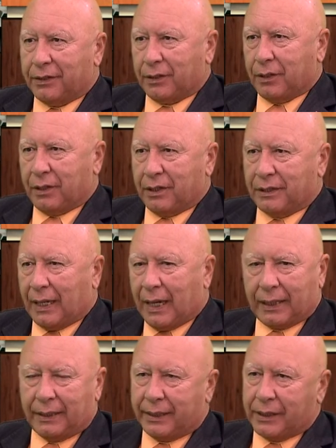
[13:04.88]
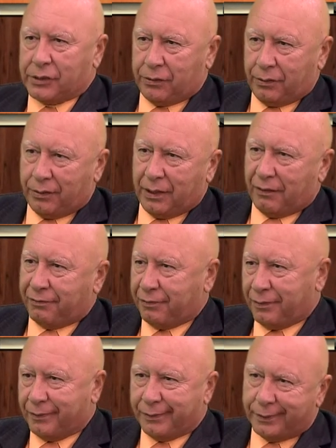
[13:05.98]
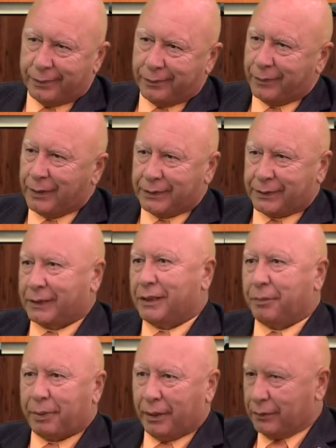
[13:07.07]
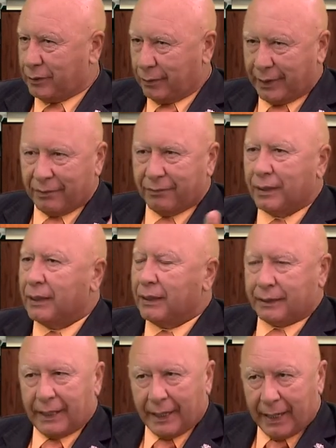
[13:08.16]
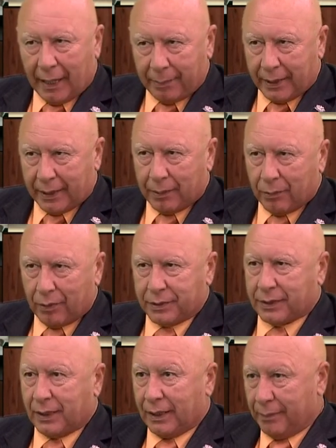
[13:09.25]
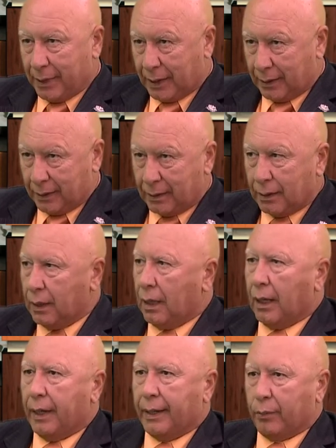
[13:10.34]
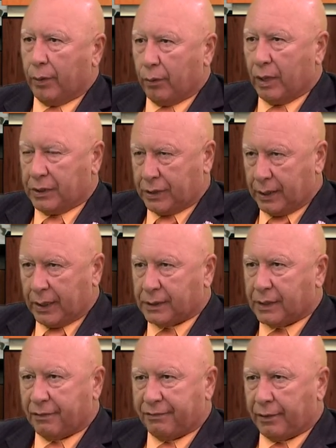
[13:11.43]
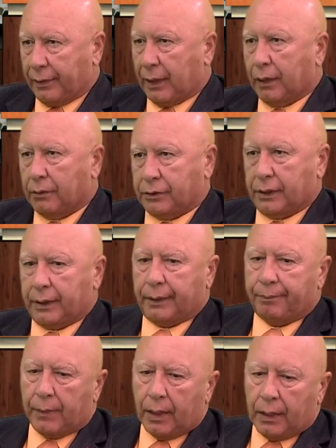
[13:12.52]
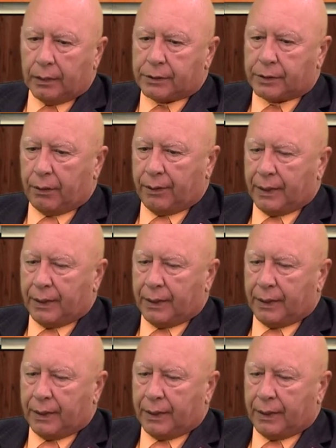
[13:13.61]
go to the doc and he gives you enough for 60 pills or whatever. Can't happen anymore. There's a limit, and we're watching that stuff very closely, so